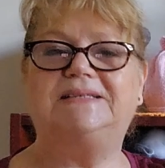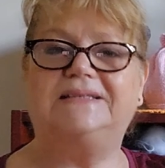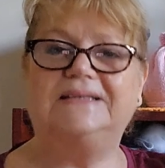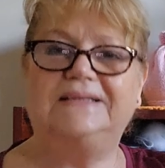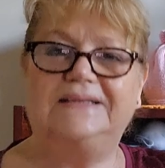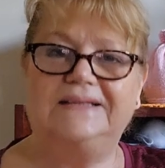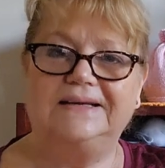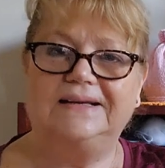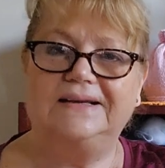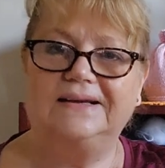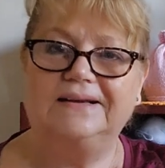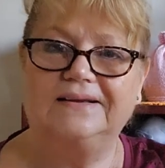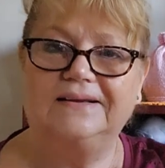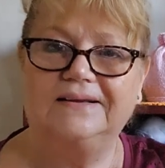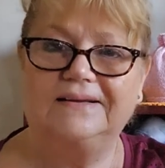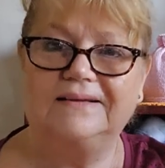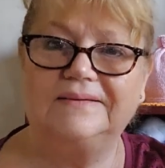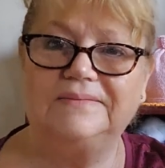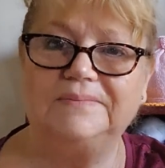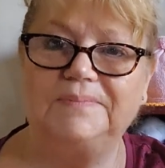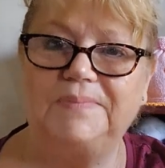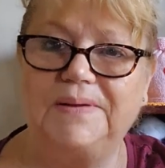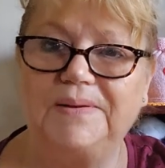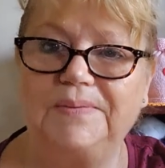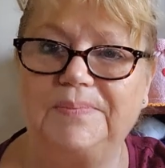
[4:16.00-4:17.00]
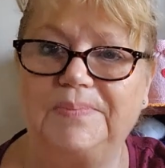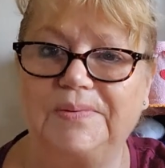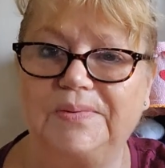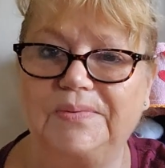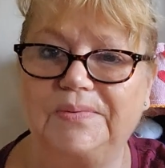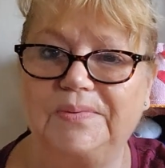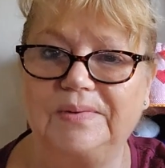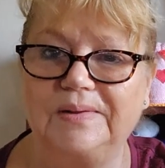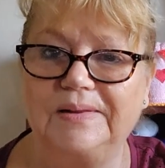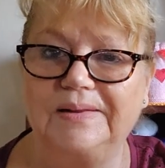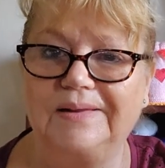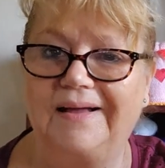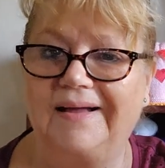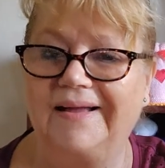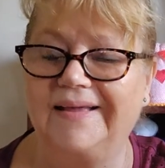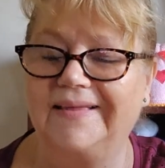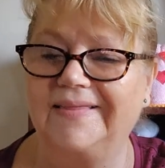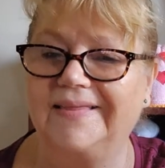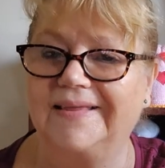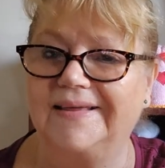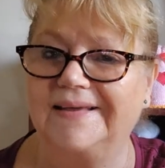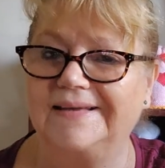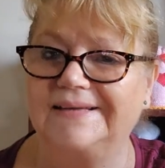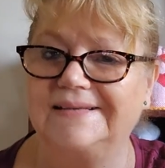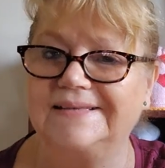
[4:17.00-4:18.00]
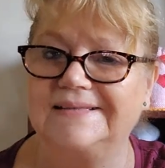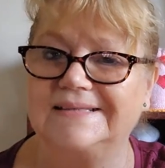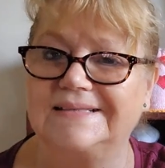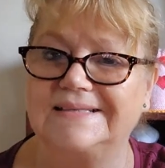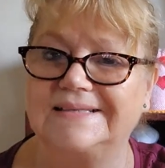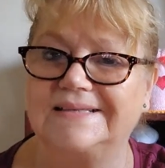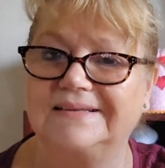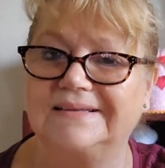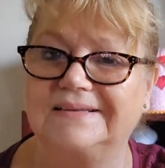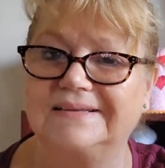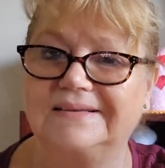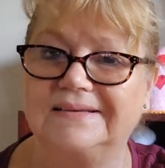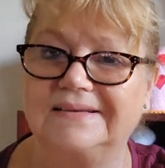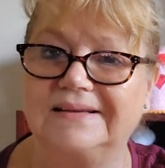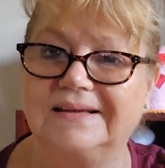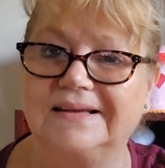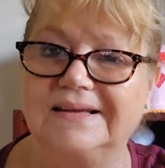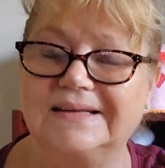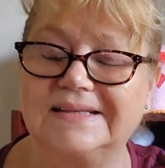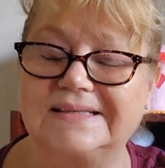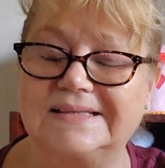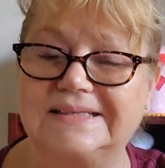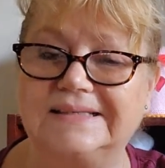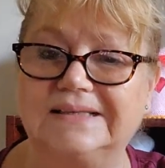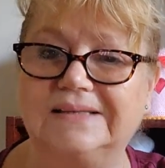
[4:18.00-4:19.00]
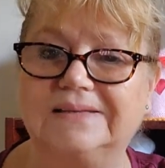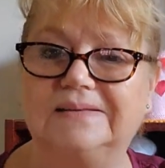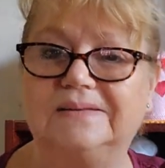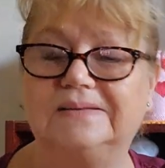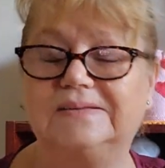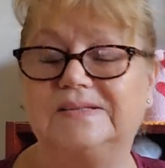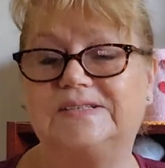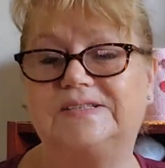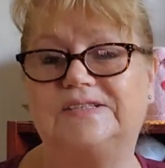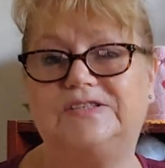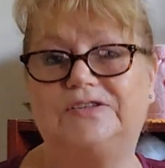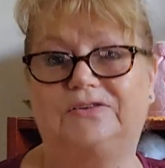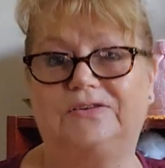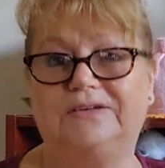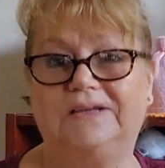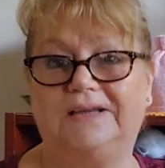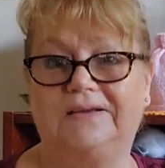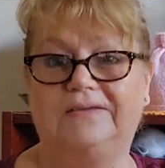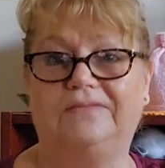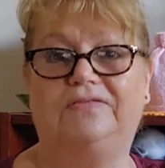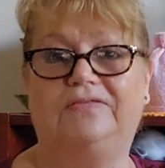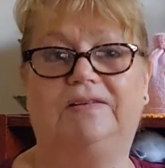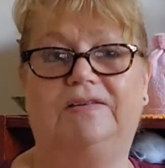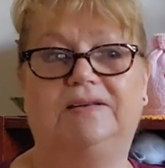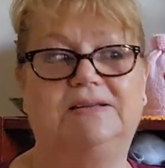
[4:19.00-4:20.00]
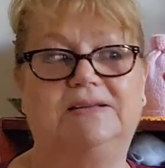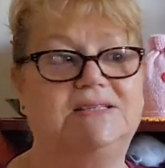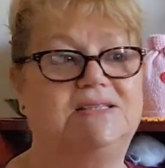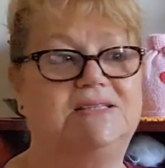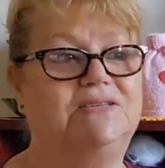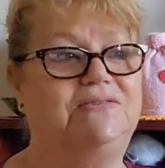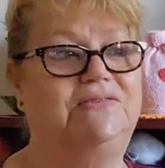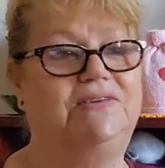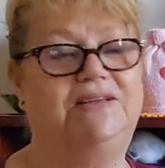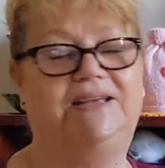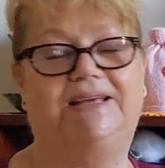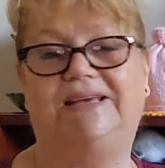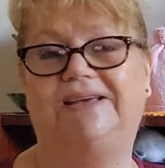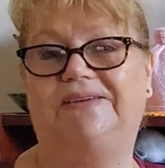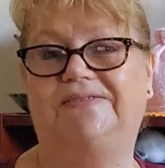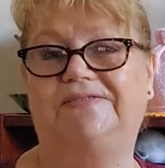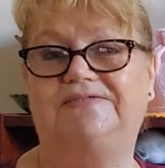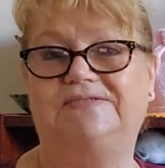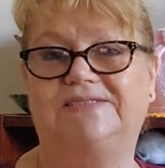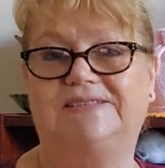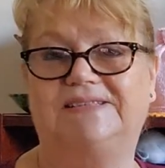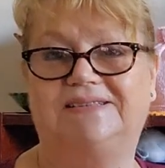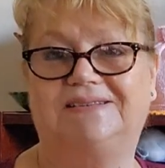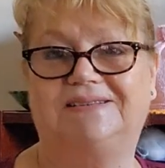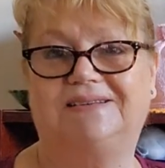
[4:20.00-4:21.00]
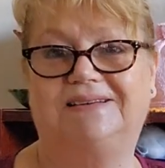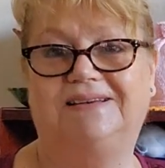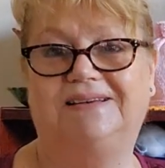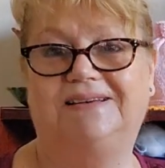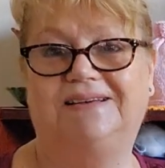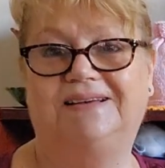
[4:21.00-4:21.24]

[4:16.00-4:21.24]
to think people will like these as little stocking fillers for gifts.